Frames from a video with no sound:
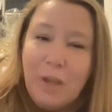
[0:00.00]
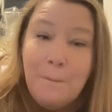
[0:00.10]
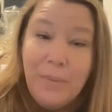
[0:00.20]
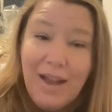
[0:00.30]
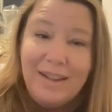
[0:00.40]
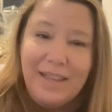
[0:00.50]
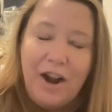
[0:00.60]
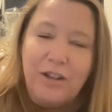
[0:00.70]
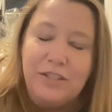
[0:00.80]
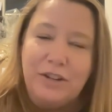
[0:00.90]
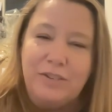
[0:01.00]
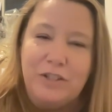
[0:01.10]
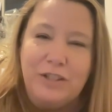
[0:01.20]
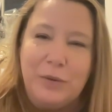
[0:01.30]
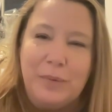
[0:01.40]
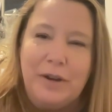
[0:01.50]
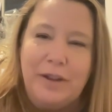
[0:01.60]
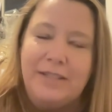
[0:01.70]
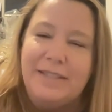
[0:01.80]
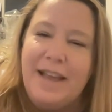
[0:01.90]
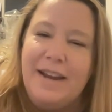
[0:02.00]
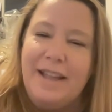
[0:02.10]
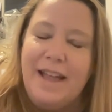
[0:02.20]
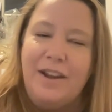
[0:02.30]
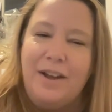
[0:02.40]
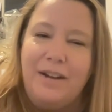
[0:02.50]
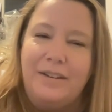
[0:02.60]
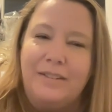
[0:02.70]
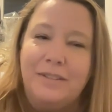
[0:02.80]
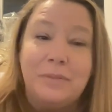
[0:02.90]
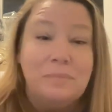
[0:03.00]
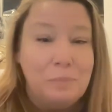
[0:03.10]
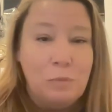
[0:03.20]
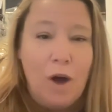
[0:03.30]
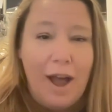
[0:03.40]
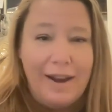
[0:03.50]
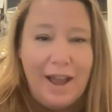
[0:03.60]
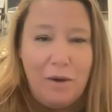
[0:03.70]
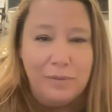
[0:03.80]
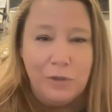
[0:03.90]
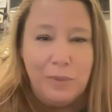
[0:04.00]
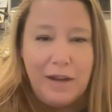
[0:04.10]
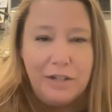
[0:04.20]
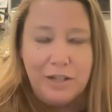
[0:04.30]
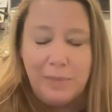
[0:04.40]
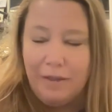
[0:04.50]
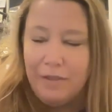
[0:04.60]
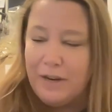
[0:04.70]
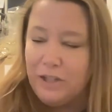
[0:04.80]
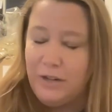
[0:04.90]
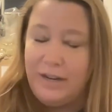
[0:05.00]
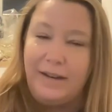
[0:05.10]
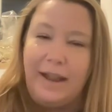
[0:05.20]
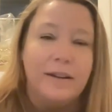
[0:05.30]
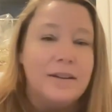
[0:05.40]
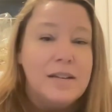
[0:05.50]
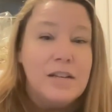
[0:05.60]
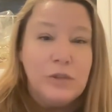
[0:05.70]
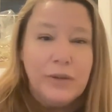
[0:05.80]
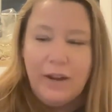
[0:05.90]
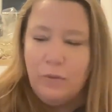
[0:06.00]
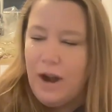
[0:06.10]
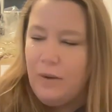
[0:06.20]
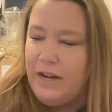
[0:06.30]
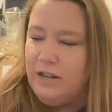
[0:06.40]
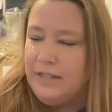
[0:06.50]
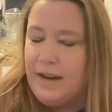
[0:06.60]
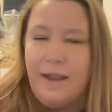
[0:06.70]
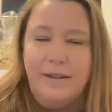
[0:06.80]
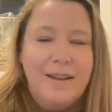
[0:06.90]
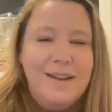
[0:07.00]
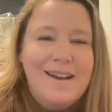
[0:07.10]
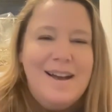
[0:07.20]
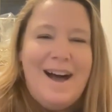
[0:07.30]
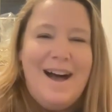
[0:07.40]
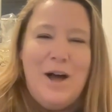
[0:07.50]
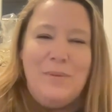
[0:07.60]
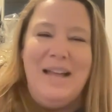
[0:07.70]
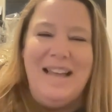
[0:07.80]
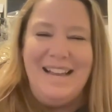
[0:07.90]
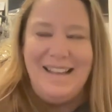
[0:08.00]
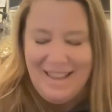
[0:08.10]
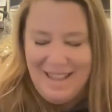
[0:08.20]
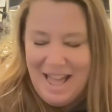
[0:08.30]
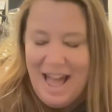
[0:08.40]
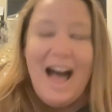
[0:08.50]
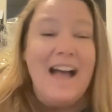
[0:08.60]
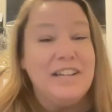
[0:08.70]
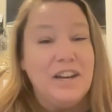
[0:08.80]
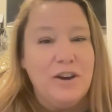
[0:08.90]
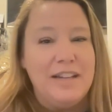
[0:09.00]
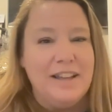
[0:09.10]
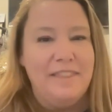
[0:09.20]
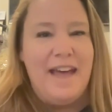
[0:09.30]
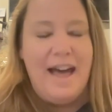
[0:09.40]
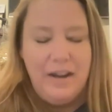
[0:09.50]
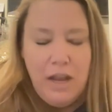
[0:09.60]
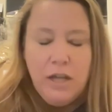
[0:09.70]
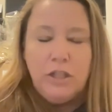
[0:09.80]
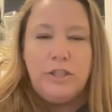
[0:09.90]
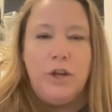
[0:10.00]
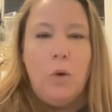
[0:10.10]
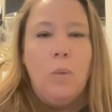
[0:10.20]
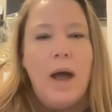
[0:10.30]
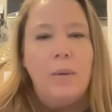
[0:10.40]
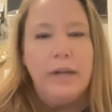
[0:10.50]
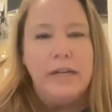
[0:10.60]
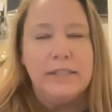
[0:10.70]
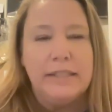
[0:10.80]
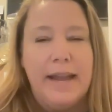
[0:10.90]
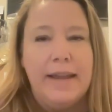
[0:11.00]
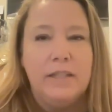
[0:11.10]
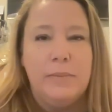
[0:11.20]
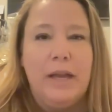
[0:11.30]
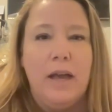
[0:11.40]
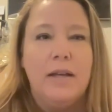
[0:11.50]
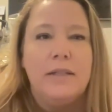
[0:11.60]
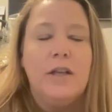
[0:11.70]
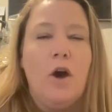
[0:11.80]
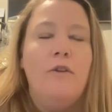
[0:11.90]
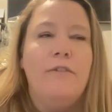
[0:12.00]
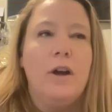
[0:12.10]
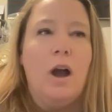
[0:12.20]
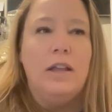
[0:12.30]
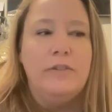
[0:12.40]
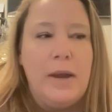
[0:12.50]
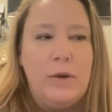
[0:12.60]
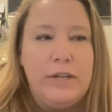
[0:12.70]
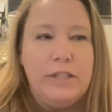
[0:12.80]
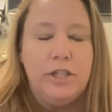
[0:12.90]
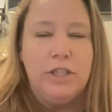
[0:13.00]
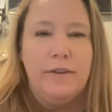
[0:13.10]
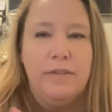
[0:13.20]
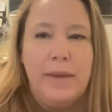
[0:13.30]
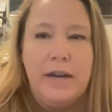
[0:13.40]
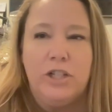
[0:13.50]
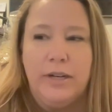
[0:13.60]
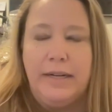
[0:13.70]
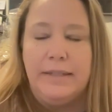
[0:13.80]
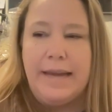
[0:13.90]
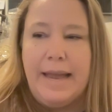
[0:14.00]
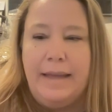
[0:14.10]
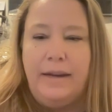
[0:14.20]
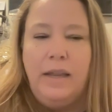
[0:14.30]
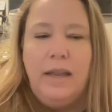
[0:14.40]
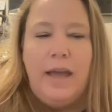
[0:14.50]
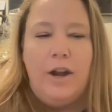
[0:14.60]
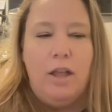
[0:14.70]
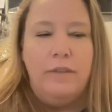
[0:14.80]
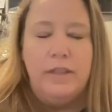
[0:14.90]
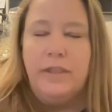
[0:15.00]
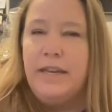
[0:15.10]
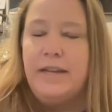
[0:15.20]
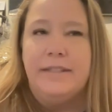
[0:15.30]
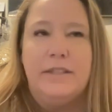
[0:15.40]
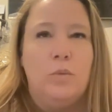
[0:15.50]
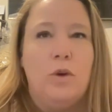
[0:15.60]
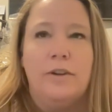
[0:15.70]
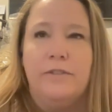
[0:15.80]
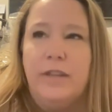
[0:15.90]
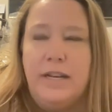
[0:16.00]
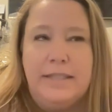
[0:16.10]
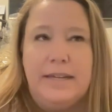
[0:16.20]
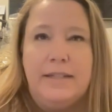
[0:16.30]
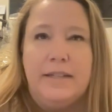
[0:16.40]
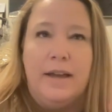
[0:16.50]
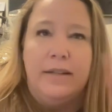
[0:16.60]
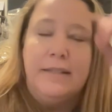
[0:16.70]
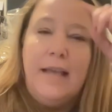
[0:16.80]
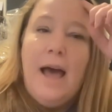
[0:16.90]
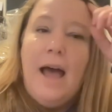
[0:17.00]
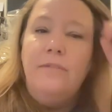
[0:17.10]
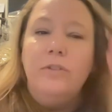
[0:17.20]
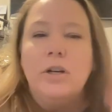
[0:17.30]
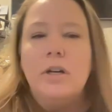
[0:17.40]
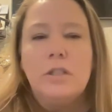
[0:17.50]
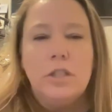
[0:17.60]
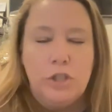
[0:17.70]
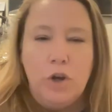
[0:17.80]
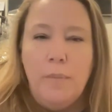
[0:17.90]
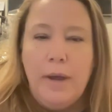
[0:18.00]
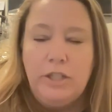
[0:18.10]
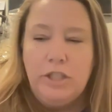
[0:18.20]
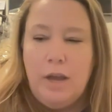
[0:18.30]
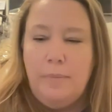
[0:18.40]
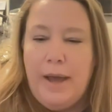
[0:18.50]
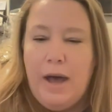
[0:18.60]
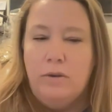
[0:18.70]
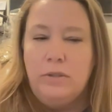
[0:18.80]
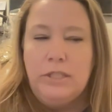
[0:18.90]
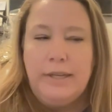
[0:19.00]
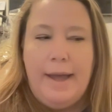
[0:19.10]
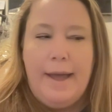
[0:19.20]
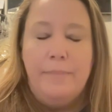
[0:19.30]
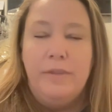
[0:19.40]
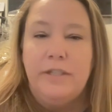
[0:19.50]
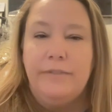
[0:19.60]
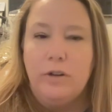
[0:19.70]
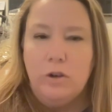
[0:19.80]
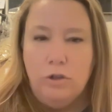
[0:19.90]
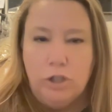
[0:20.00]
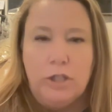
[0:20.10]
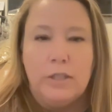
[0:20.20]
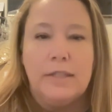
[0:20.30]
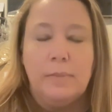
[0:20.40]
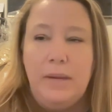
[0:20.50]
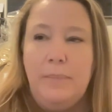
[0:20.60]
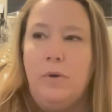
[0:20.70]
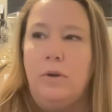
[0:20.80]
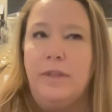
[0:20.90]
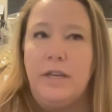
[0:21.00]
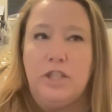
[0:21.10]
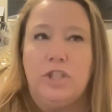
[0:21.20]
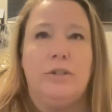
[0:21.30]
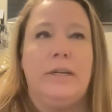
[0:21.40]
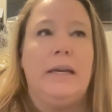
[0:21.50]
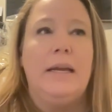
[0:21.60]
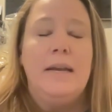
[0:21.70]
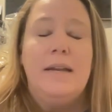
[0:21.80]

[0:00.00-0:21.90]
But that also gives you a little bit of insight again on why and how I'm so passionate about the Mediterranean diet. So again, why are we here today? I digress on that. So why we're here today is because over all of my research of the Mediterranean diet and all of the things and wonderful things that it does, I've learned so much about the different cultures, the people, the history,